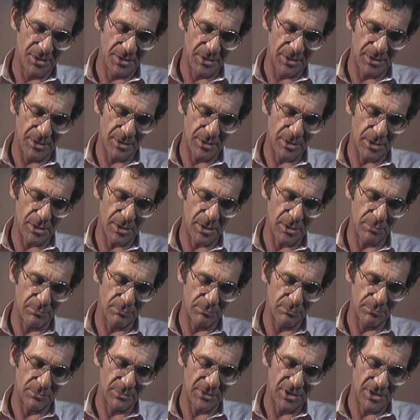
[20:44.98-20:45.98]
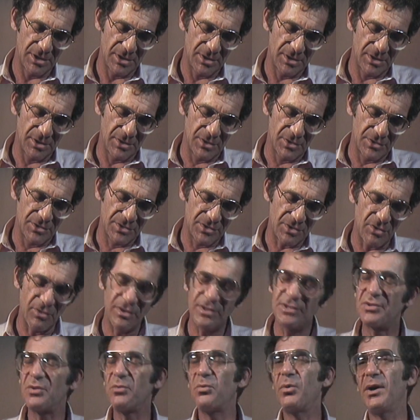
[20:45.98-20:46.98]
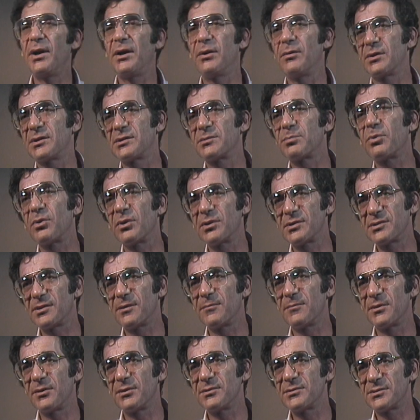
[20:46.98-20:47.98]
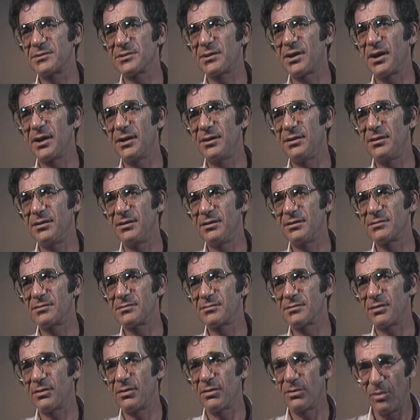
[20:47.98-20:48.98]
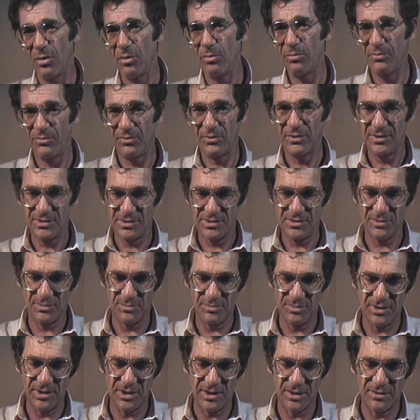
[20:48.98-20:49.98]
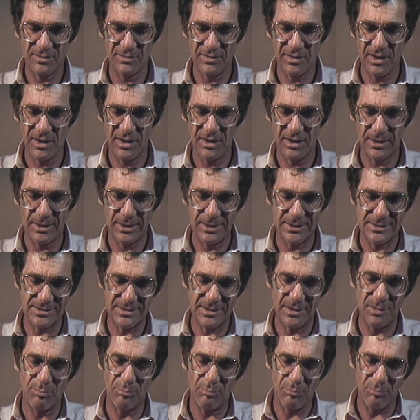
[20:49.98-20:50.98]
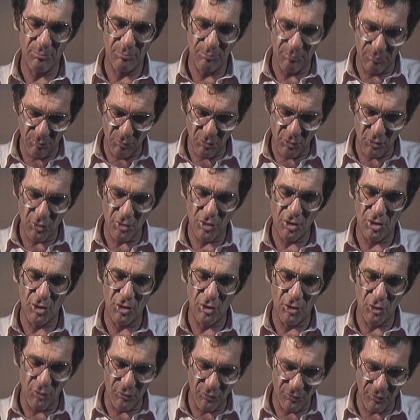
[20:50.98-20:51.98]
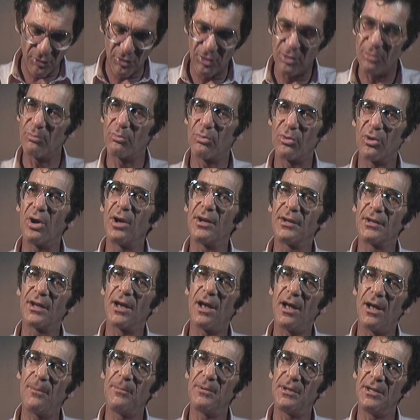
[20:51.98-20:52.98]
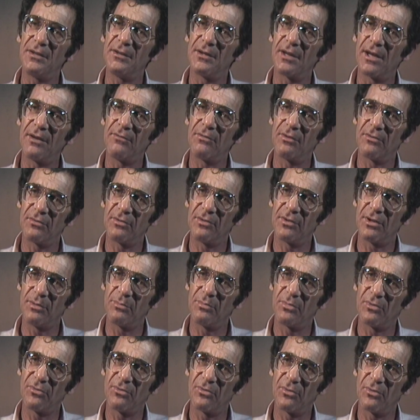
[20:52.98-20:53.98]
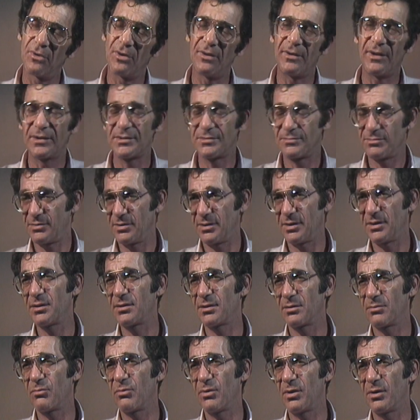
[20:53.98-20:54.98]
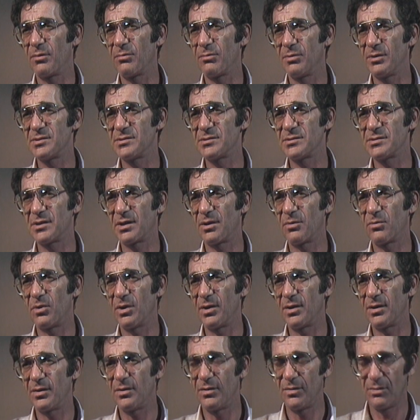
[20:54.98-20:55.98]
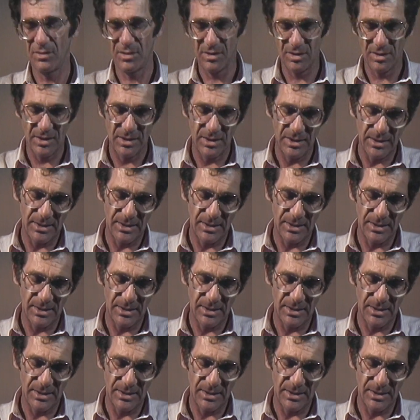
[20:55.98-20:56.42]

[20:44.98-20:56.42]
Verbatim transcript: And uh, so it's a way to explore some of those ideas and hopefully still be entertaining. It's a more overt, broad comedy than I've ever done before, and that's really one of the reasons that I wanted to do it.